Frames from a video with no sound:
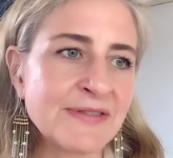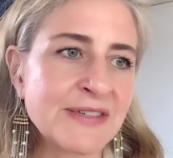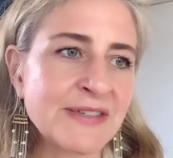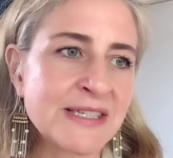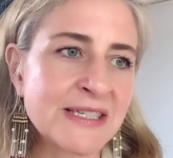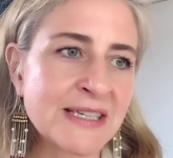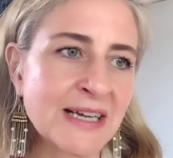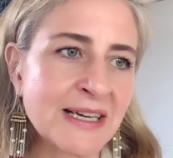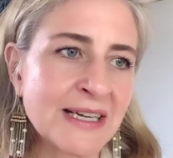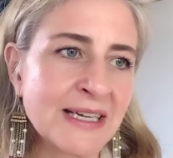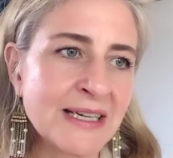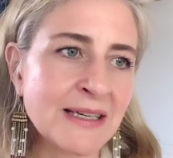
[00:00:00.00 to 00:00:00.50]

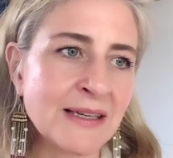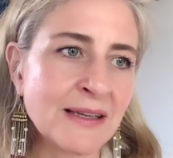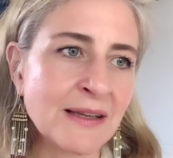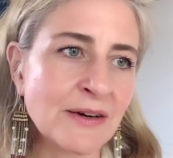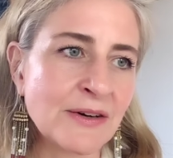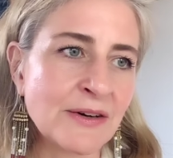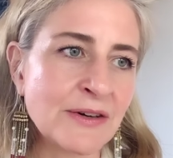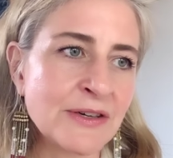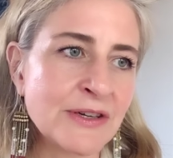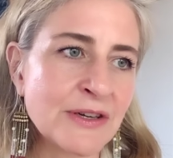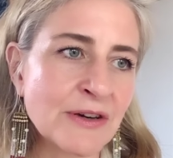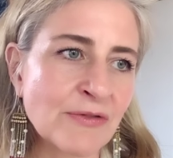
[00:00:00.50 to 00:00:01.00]
studied and
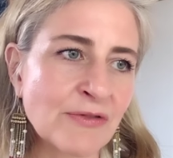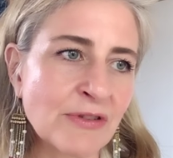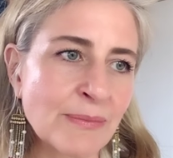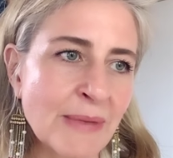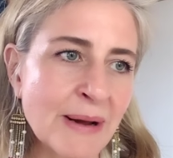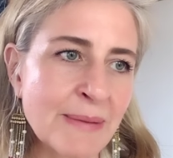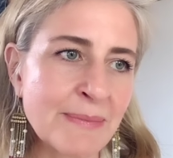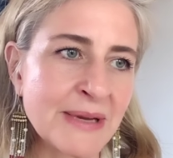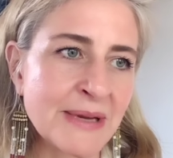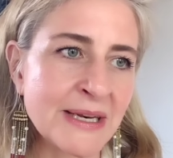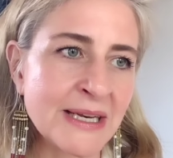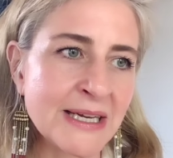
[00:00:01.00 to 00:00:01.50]
learned over my
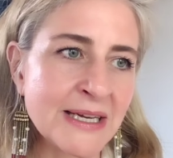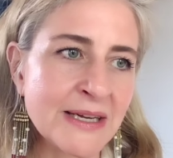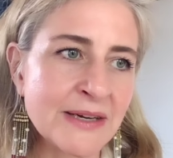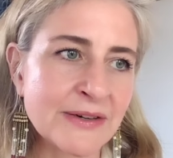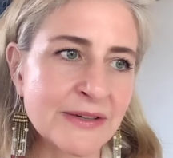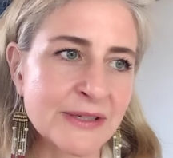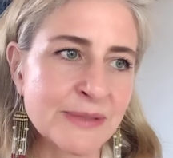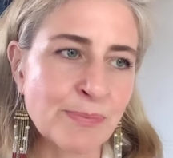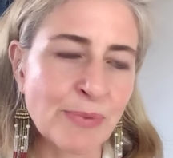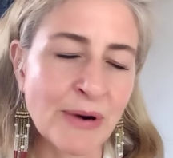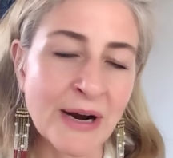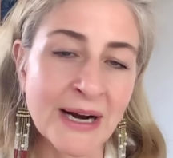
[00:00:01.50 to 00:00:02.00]
many
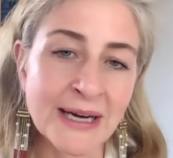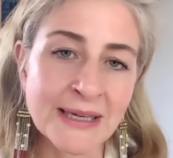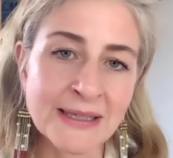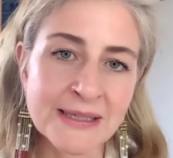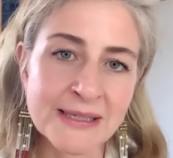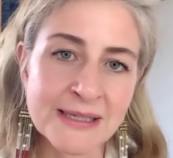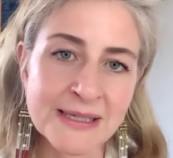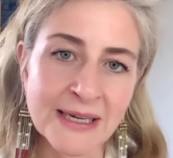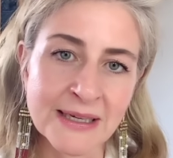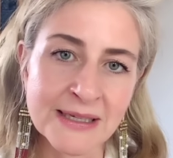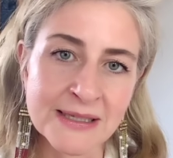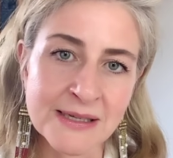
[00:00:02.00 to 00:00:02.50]
years
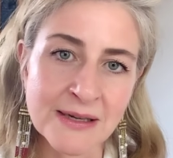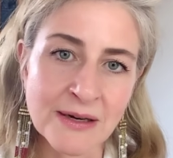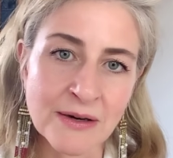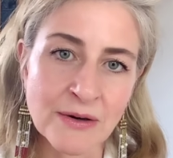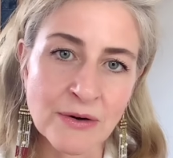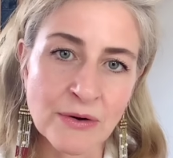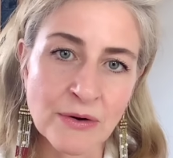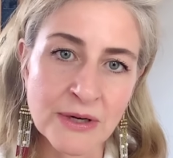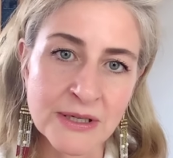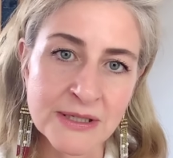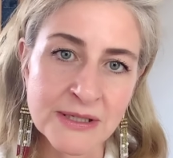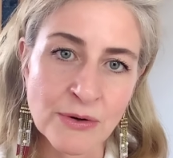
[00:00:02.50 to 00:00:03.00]
practicing as a
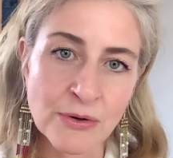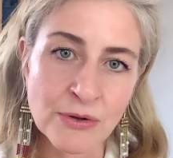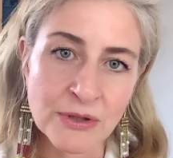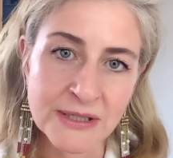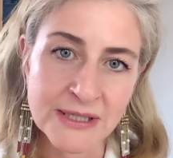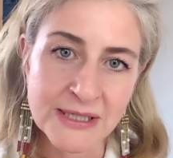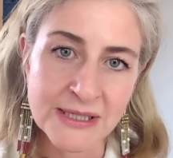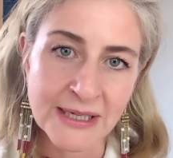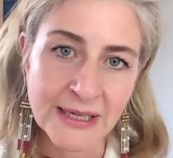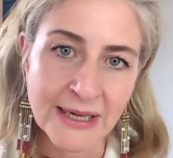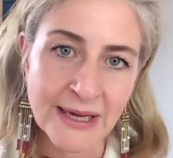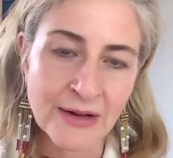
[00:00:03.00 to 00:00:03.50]

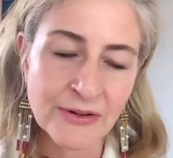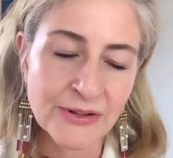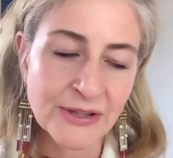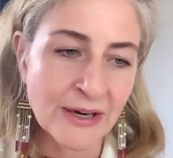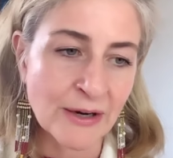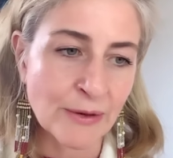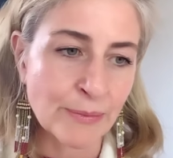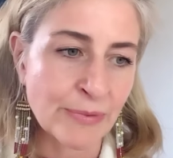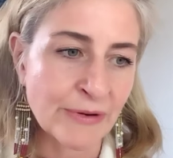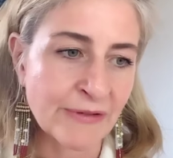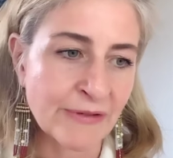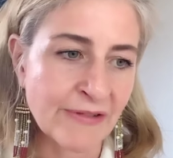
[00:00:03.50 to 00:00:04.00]
holistic
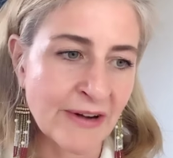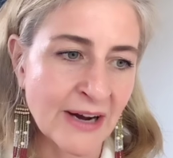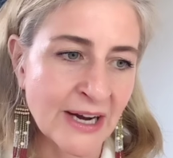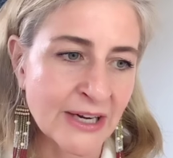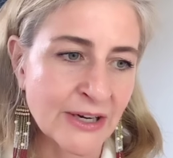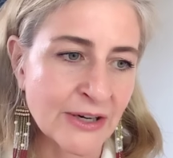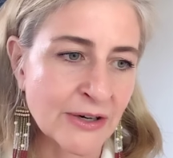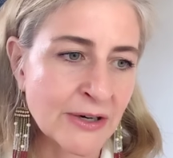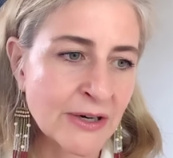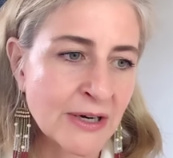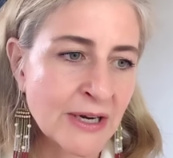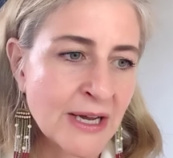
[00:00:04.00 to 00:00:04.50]
healthcare
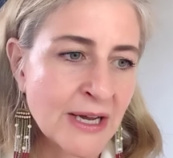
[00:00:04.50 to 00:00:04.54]
provider,